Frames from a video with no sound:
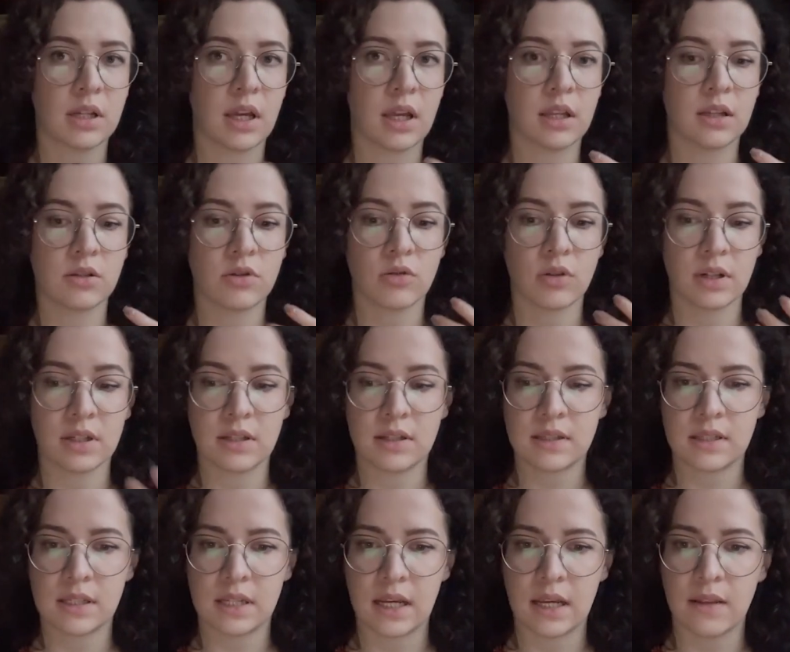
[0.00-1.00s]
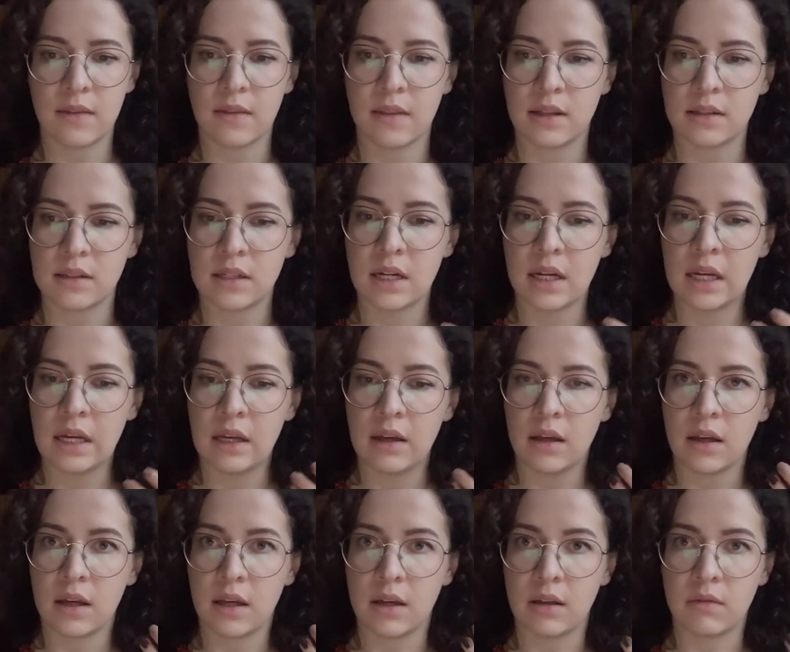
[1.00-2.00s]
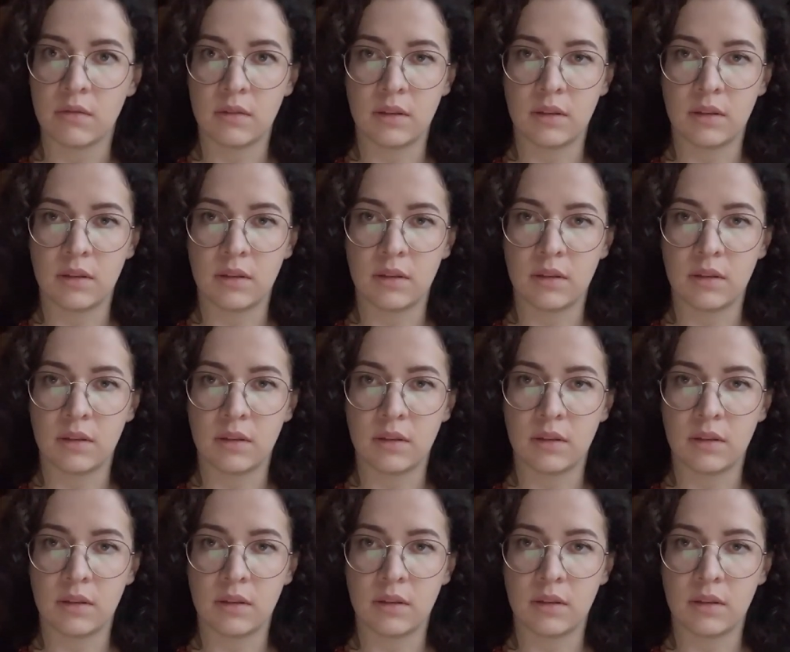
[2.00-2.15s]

and to understand that uh,